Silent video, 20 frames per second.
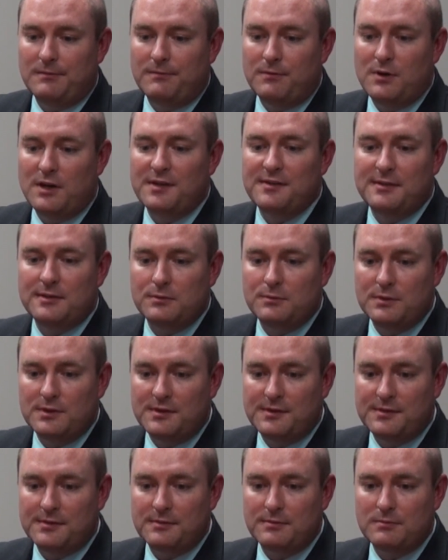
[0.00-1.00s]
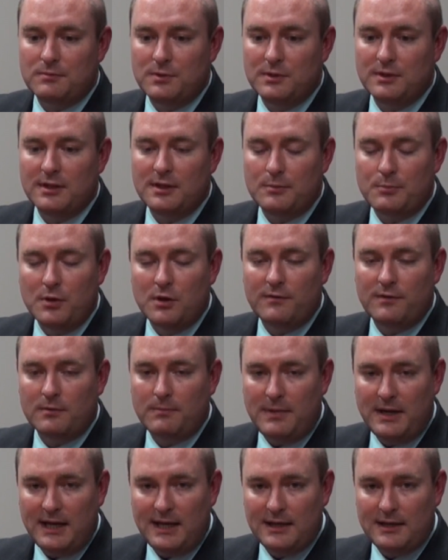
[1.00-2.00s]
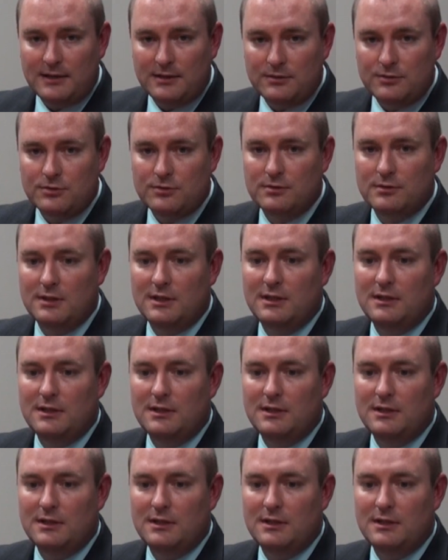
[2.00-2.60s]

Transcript: for us it was really the perfect package.